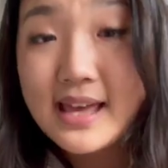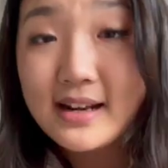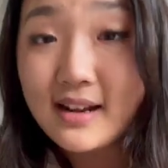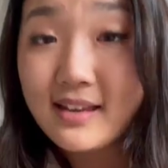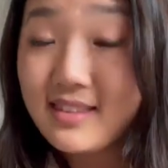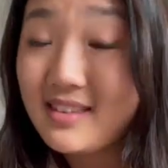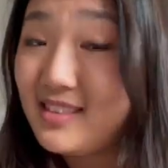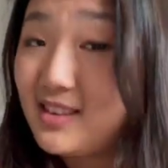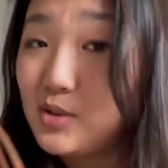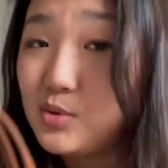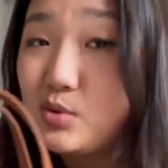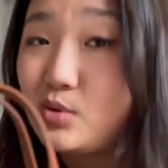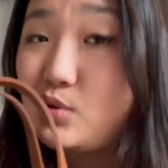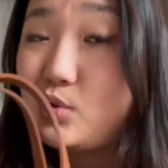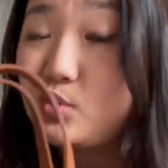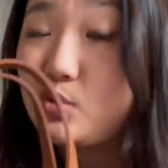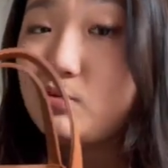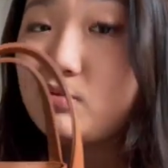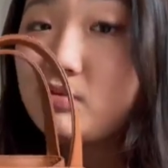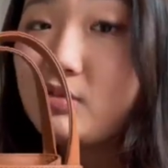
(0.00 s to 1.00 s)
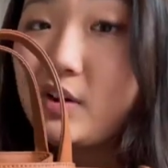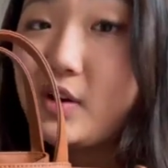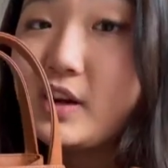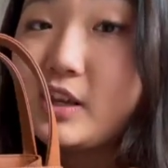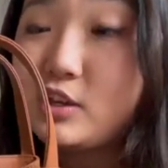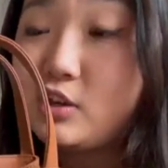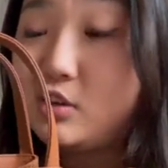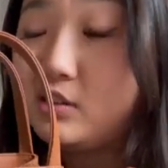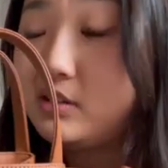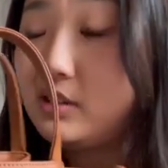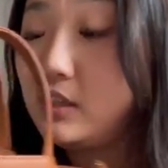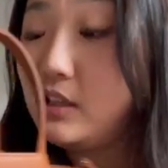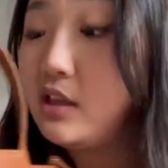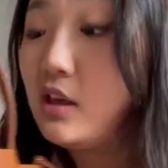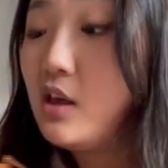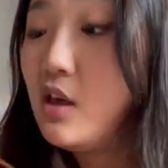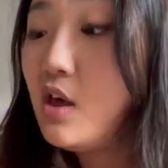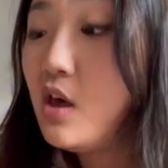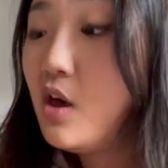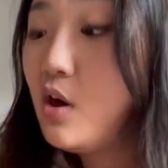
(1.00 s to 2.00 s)
I think this would suit very cutely
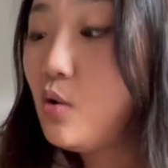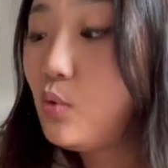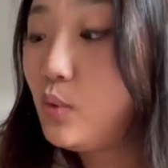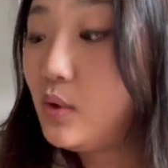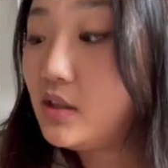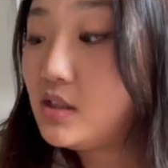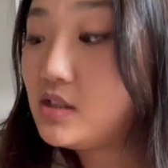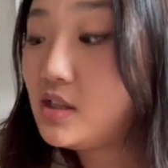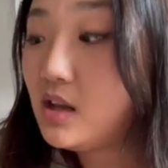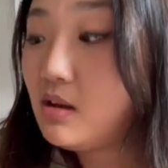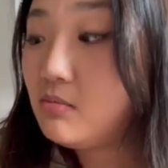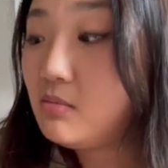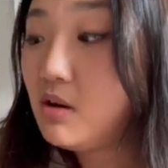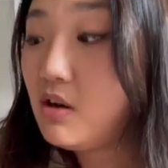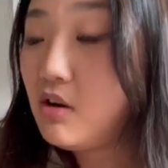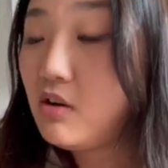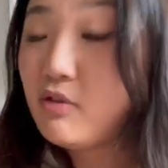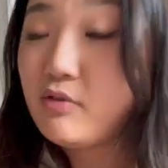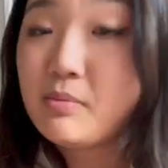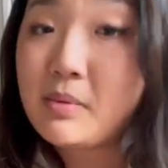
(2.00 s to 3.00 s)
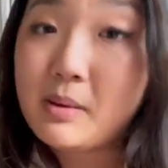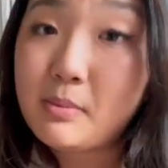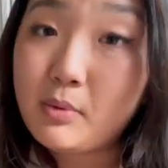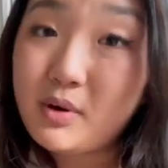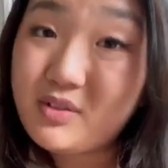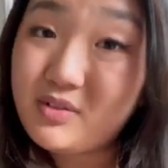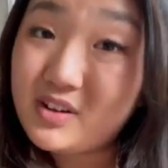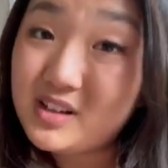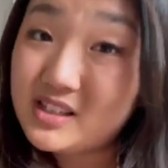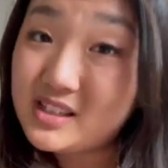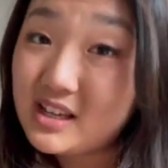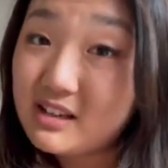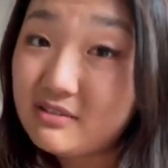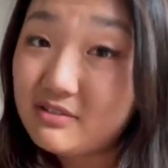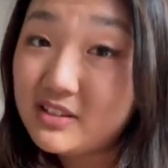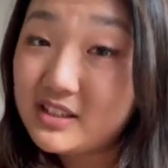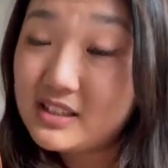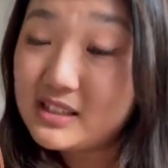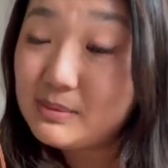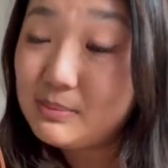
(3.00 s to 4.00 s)
with some of my boyfriend's outfits,